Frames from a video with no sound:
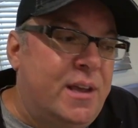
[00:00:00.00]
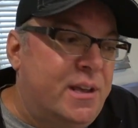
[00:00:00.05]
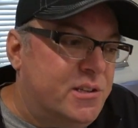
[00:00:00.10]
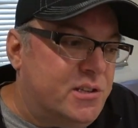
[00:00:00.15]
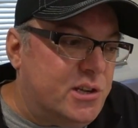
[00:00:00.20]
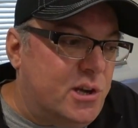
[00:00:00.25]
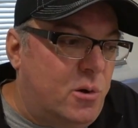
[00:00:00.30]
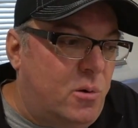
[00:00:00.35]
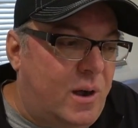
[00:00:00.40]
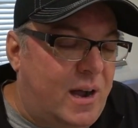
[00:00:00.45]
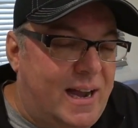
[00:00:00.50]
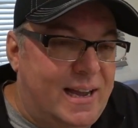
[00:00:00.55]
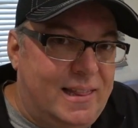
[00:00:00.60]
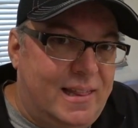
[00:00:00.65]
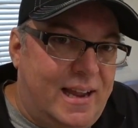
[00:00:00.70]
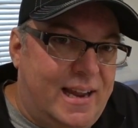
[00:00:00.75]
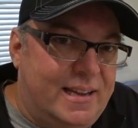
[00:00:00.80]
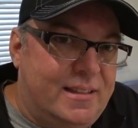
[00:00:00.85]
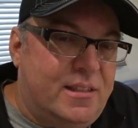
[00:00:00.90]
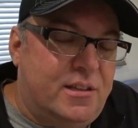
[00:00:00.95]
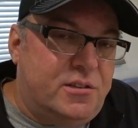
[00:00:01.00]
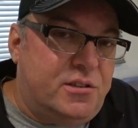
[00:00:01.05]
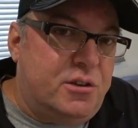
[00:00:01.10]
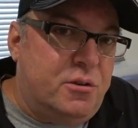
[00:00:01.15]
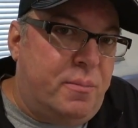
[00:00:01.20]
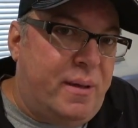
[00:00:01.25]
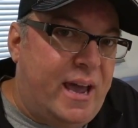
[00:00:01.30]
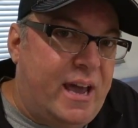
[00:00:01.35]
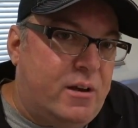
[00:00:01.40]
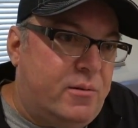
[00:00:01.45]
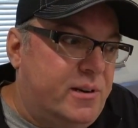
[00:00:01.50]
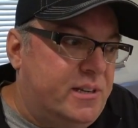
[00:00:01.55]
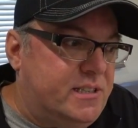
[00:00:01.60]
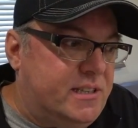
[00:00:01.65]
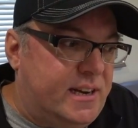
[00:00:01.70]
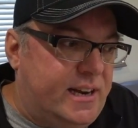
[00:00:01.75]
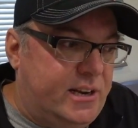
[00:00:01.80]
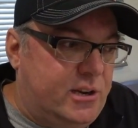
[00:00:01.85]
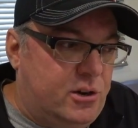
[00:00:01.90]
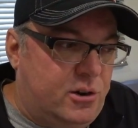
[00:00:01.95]
So I like the two batteries
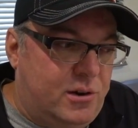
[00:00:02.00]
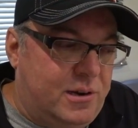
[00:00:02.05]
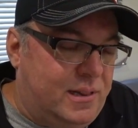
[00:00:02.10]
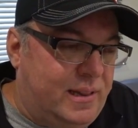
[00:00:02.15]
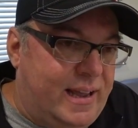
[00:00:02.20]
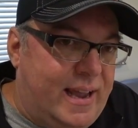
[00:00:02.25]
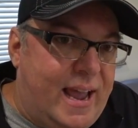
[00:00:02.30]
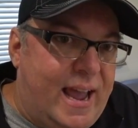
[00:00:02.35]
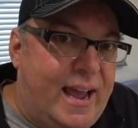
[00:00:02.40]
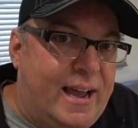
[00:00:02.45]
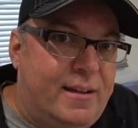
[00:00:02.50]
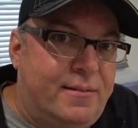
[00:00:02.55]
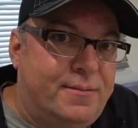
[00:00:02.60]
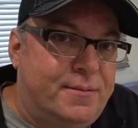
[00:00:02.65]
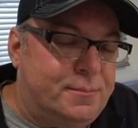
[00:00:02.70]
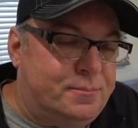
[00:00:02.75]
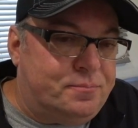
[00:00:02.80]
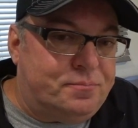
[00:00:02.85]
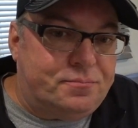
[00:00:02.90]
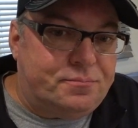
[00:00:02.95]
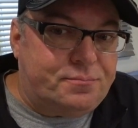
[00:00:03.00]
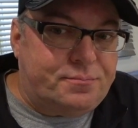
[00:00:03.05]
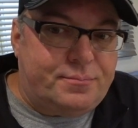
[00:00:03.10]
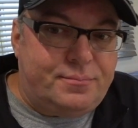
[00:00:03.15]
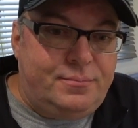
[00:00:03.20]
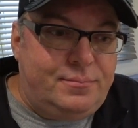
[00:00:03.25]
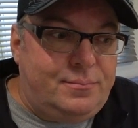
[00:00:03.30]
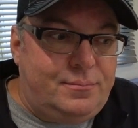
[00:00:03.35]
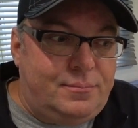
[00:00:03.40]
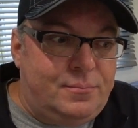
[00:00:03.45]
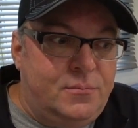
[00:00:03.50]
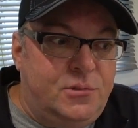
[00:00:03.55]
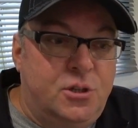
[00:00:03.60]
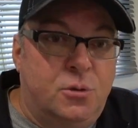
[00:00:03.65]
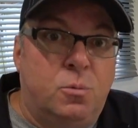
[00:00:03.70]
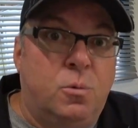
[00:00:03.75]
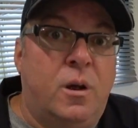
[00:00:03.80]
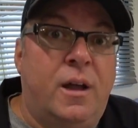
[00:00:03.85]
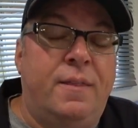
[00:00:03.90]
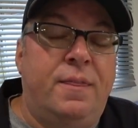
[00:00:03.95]
that I currently have to
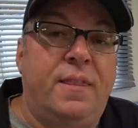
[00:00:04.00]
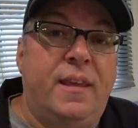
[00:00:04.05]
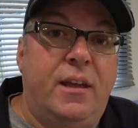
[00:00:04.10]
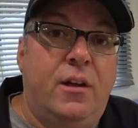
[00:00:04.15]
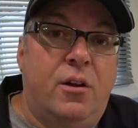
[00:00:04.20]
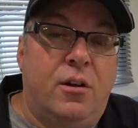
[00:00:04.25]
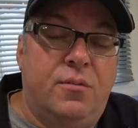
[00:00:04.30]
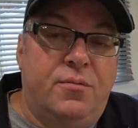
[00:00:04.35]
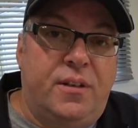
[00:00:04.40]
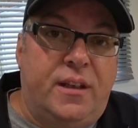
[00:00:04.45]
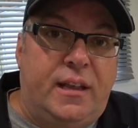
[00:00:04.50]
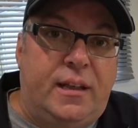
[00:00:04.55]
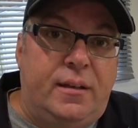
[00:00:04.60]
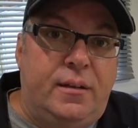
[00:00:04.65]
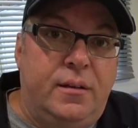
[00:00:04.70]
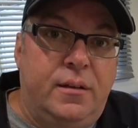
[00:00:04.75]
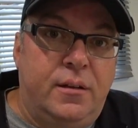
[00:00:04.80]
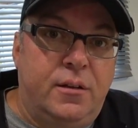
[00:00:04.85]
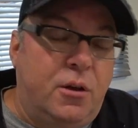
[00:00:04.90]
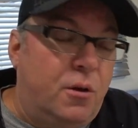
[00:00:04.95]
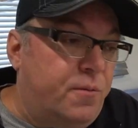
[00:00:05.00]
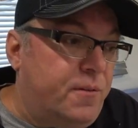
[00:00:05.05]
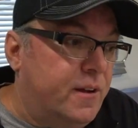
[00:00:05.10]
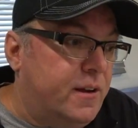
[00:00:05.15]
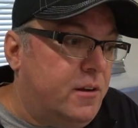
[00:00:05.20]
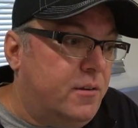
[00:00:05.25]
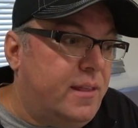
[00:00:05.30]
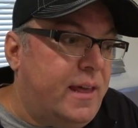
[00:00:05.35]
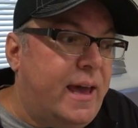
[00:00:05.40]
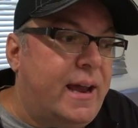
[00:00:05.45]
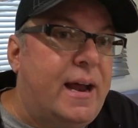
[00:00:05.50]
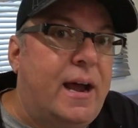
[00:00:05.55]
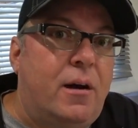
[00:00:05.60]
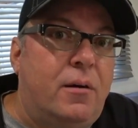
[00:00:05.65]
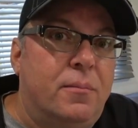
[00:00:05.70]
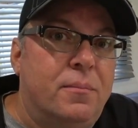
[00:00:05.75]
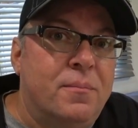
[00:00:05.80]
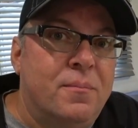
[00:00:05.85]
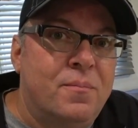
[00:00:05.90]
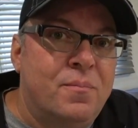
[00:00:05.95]
run the RV. Go figure that
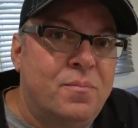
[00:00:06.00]
out.